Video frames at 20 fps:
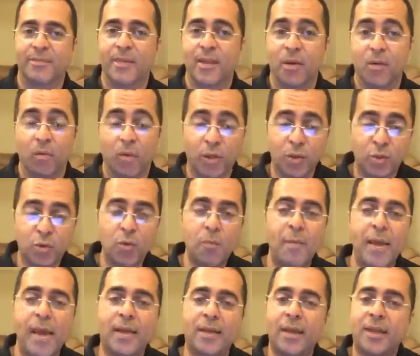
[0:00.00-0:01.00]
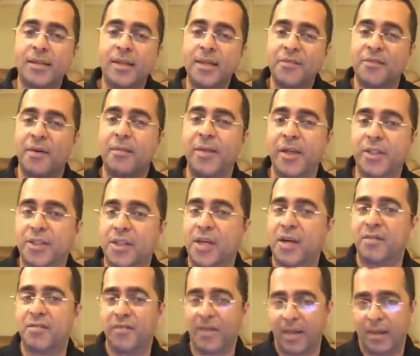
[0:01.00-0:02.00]
Once you make that information
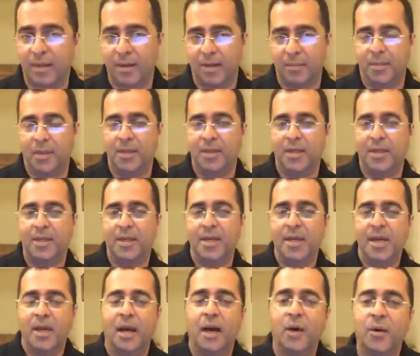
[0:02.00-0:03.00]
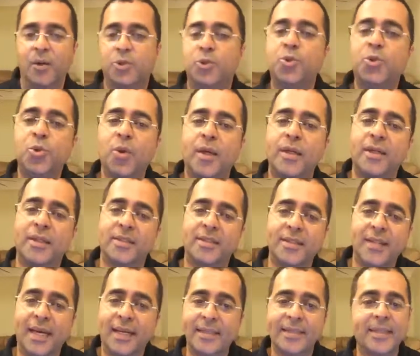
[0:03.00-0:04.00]
available, I want you to
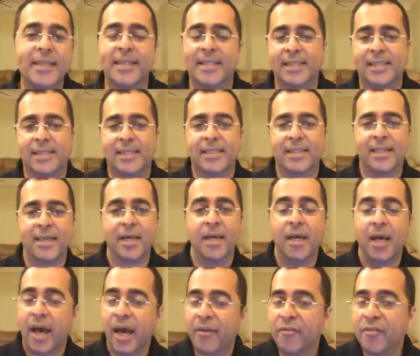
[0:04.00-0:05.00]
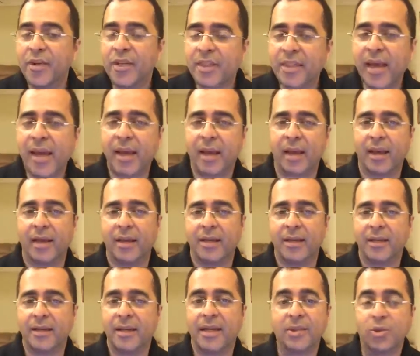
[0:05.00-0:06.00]
understand this. Everything
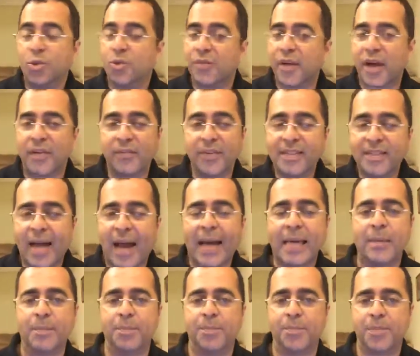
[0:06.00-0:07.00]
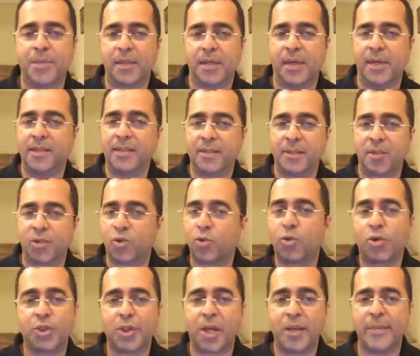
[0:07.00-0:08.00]
that you've ever typed into
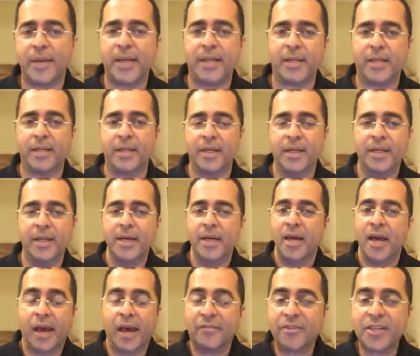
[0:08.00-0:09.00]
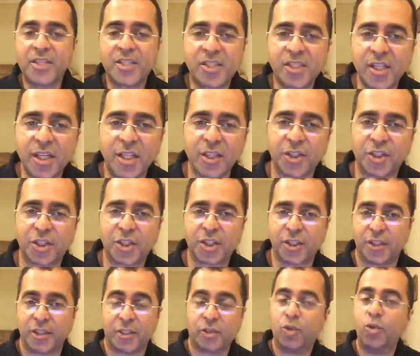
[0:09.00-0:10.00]
social media, every
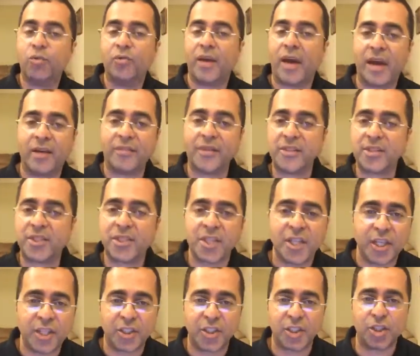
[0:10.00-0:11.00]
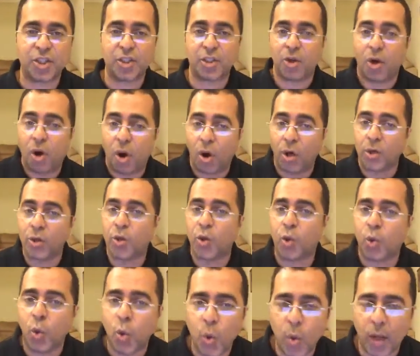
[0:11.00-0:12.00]
search that you've ever searched on
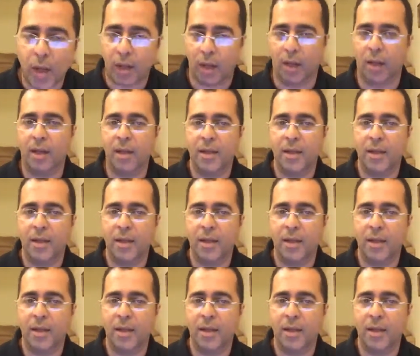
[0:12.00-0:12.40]
Google,